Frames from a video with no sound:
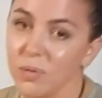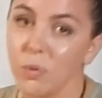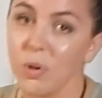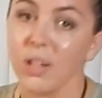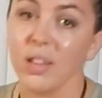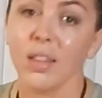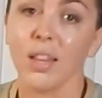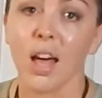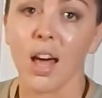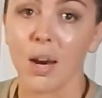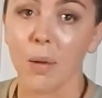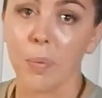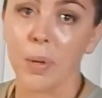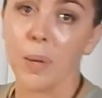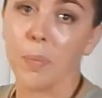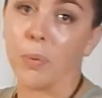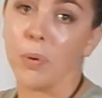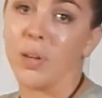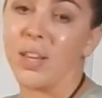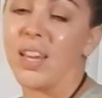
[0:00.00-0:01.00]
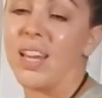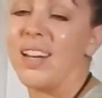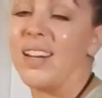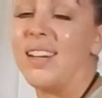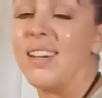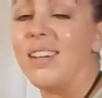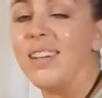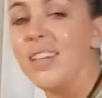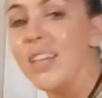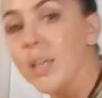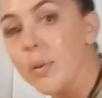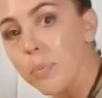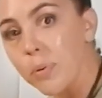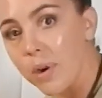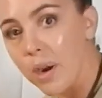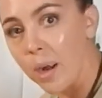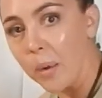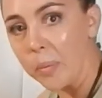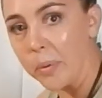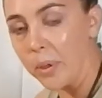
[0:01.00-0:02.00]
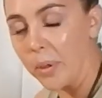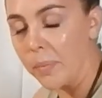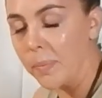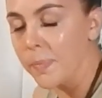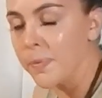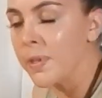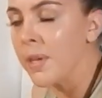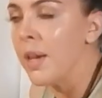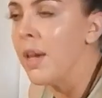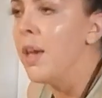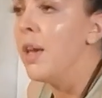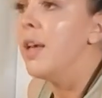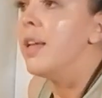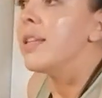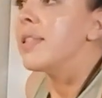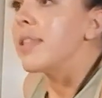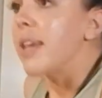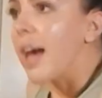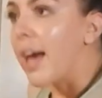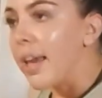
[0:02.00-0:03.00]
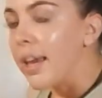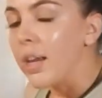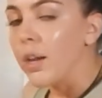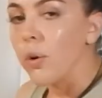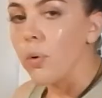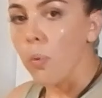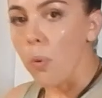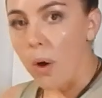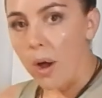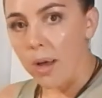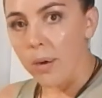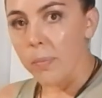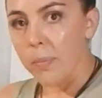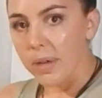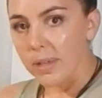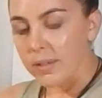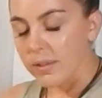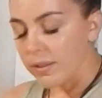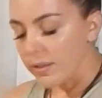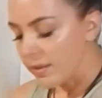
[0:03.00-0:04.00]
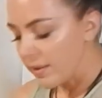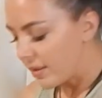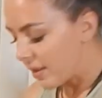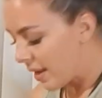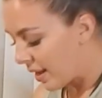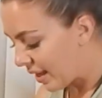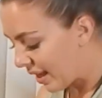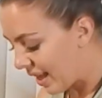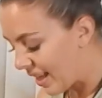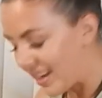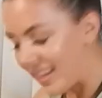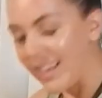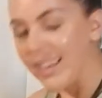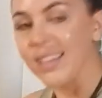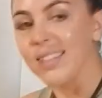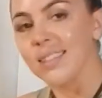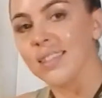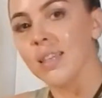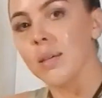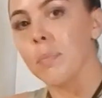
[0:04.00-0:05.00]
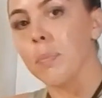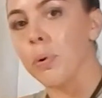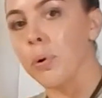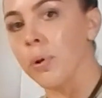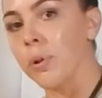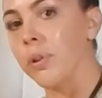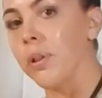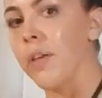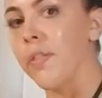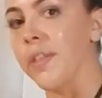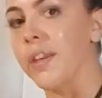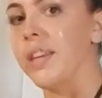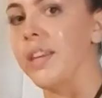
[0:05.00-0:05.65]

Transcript: where a lot of people get knee problems. Tight quad muscles can easily pull on the